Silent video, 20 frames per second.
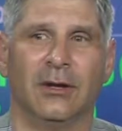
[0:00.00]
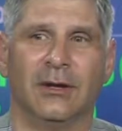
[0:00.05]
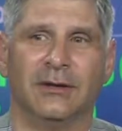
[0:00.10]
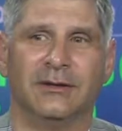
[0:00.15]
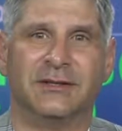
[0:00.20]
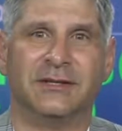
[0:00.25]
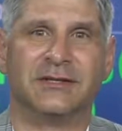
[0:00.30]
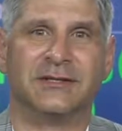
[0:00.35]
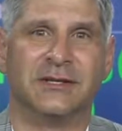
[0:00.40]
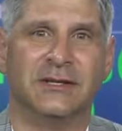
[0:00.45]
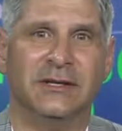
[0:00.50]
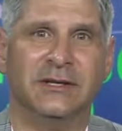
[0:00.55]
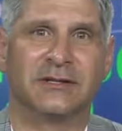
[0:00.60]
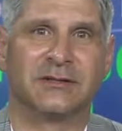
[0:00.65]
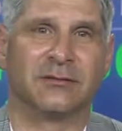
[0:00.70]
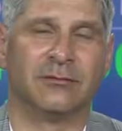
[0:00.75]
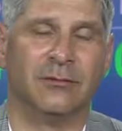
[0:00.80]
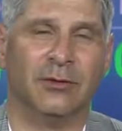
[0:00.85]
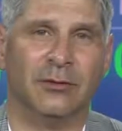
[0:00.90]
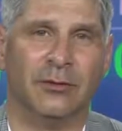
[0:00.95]

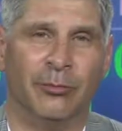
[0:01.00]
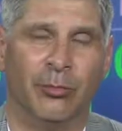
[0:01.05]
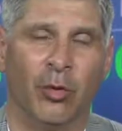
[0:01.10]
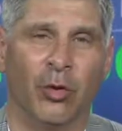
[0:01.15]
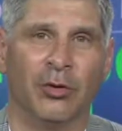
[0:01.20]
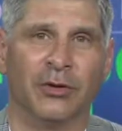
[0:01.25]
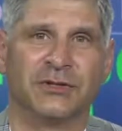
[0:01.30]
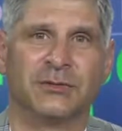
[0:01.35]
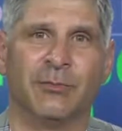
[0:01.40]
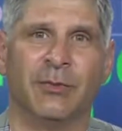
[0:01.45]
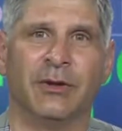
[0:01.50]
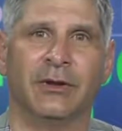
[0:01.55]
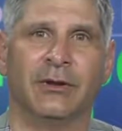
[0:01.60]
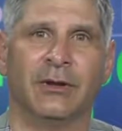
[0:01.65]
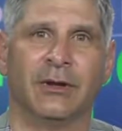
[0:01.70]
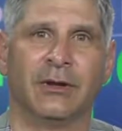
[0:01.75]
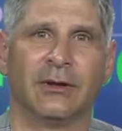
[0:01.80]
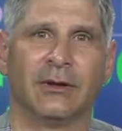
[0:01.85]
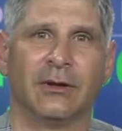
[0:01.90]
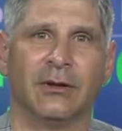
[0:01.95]
disease, Ebola's been
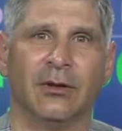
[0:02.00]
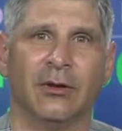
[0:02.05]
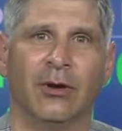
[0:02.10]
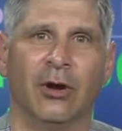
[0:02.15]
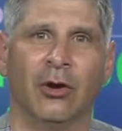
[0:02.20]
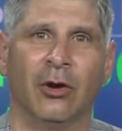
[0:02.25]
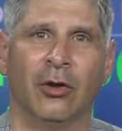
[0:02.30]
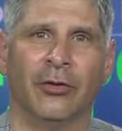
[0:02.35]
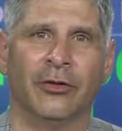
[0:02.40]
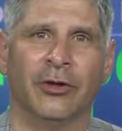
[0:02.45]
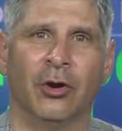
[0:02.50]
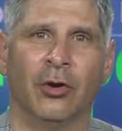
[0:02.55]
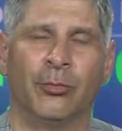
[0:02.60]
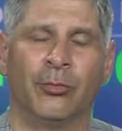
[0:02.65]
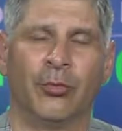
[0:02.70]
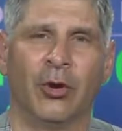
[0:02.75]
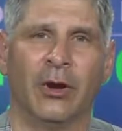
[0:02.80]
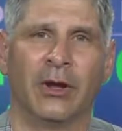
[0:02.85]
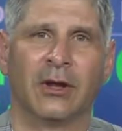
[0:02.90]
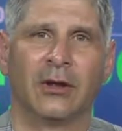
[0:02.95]
on the
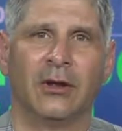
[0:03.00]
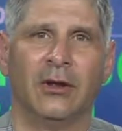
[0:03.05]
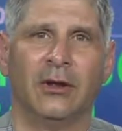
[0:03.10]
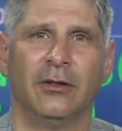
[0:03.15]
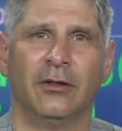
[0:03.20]
outbreak,